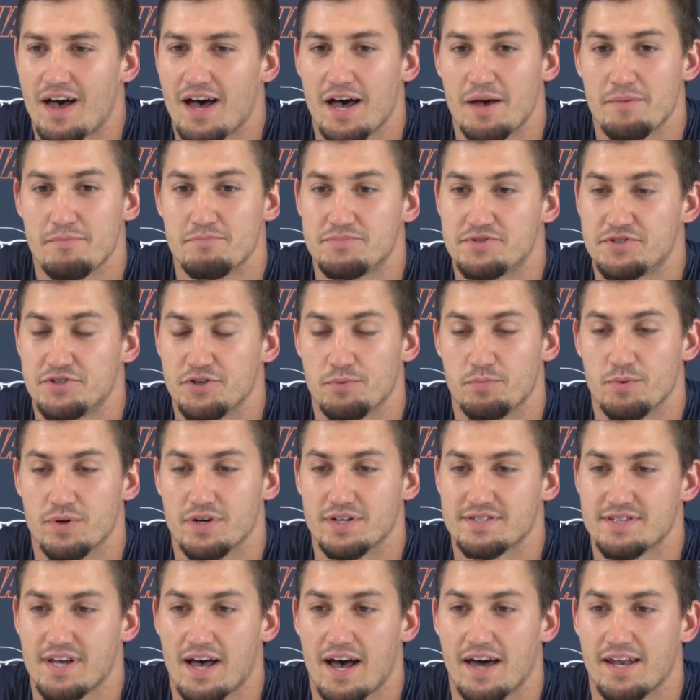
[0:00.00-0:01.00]
I'm super
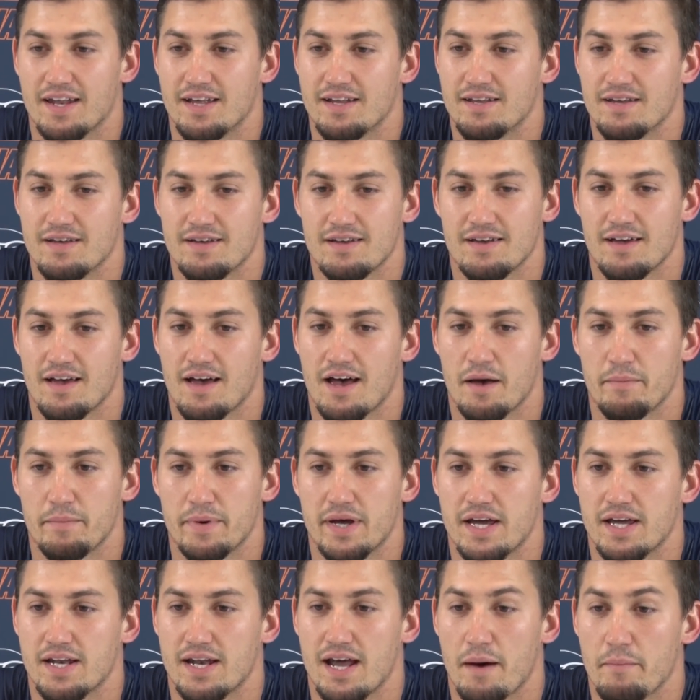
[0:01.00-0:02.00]
excited. I
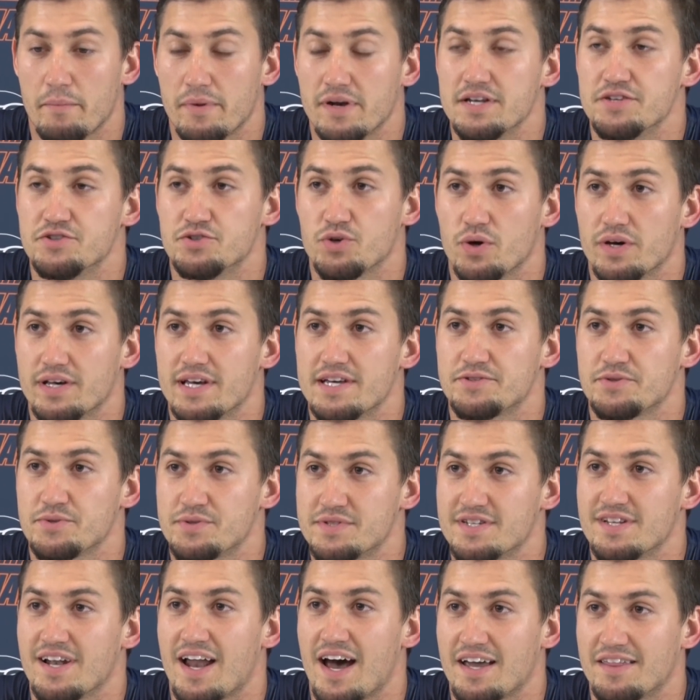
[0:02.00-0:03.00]
mean, I'm going to enjoy this one
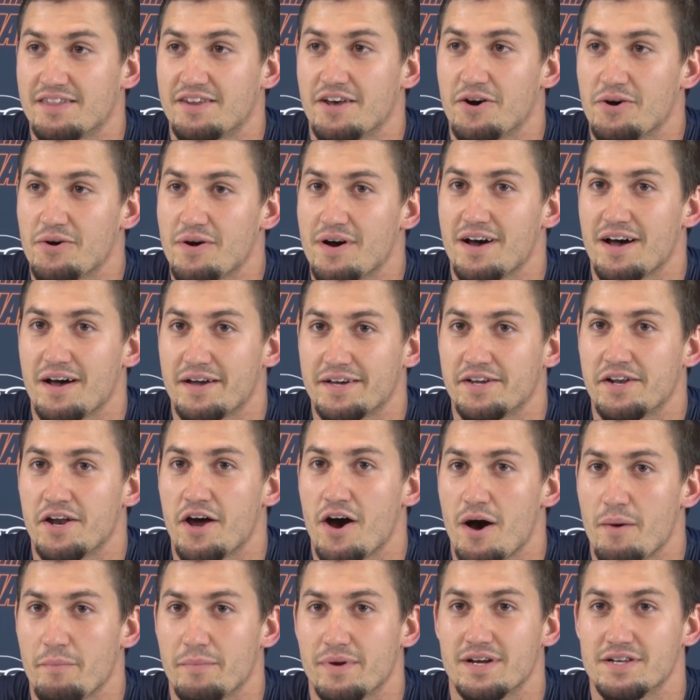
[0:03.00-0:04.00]
tonight, though. You
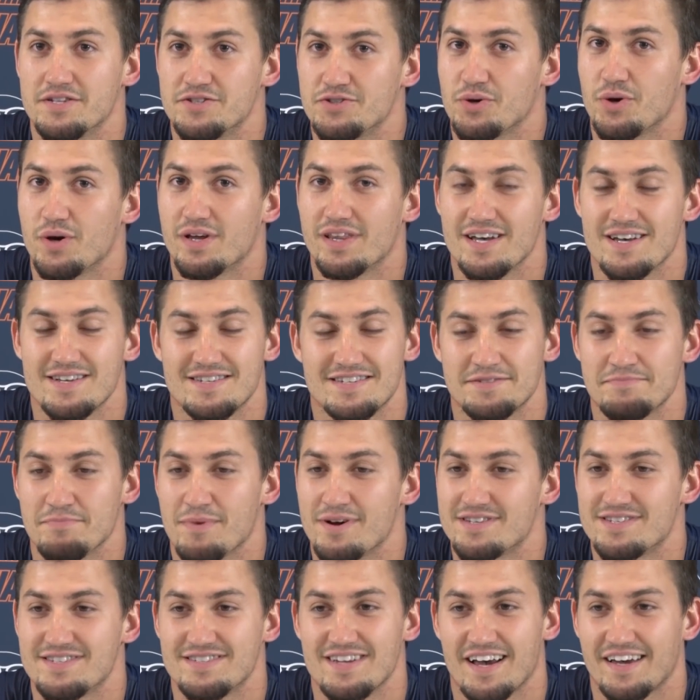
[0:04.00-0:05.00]
know, I'm going to enjoy this as
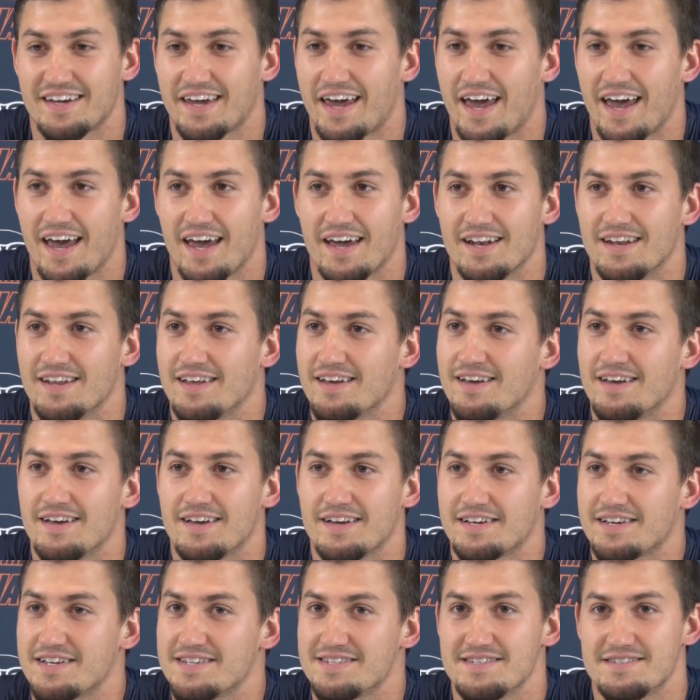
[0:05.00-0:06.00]
much as I can
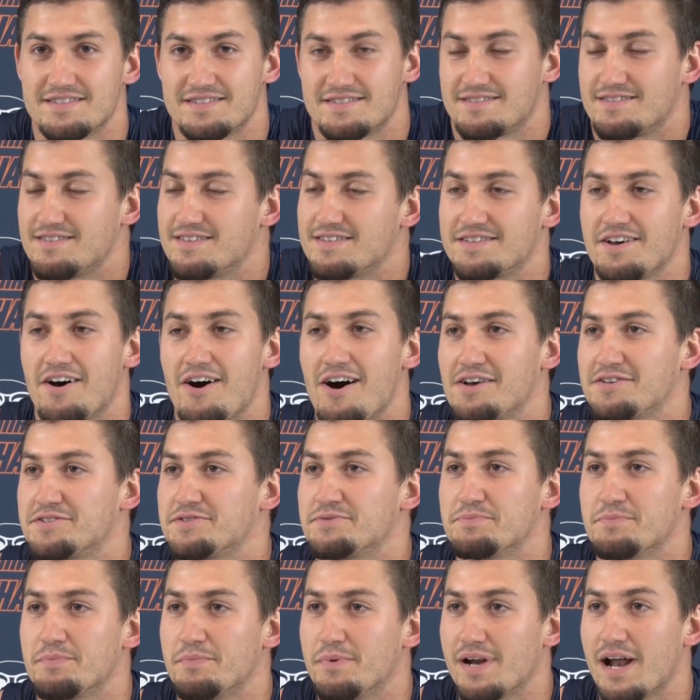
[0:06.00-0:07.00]
because it's
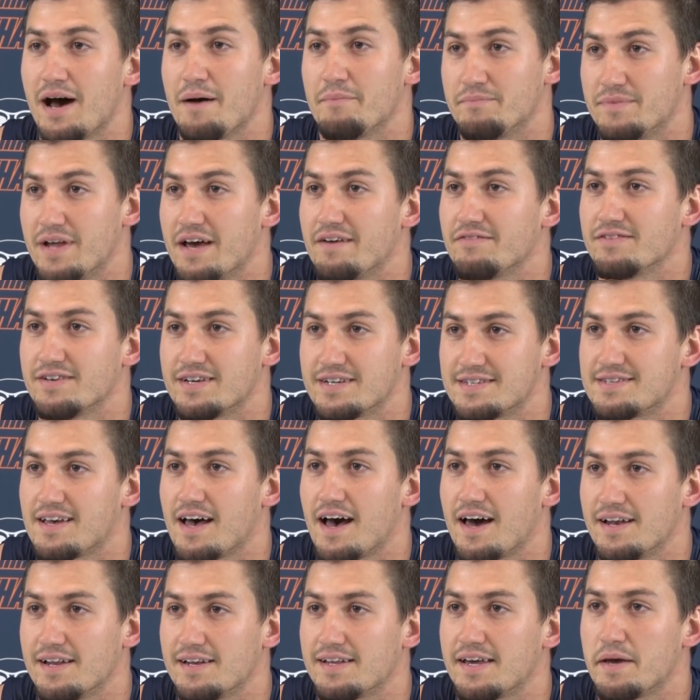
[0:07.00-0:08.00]
awesome. But I'm definitely
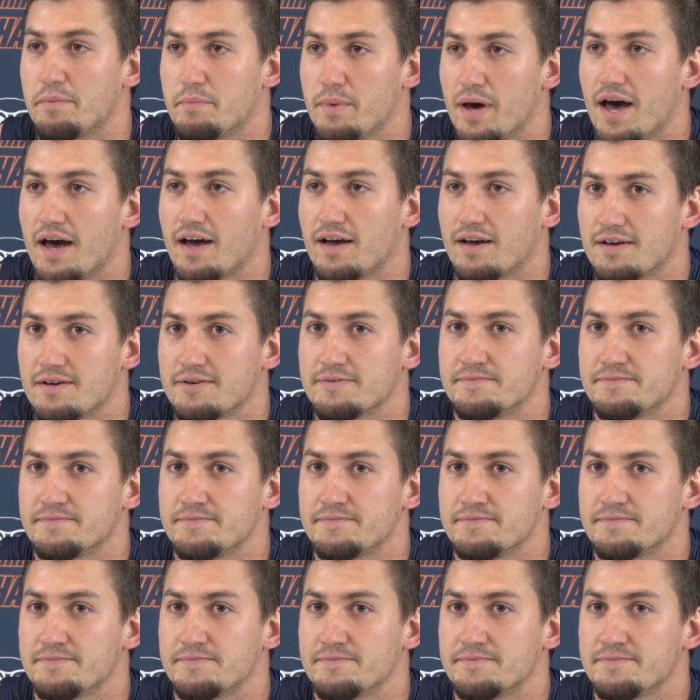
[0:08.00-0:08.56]
excited to get back.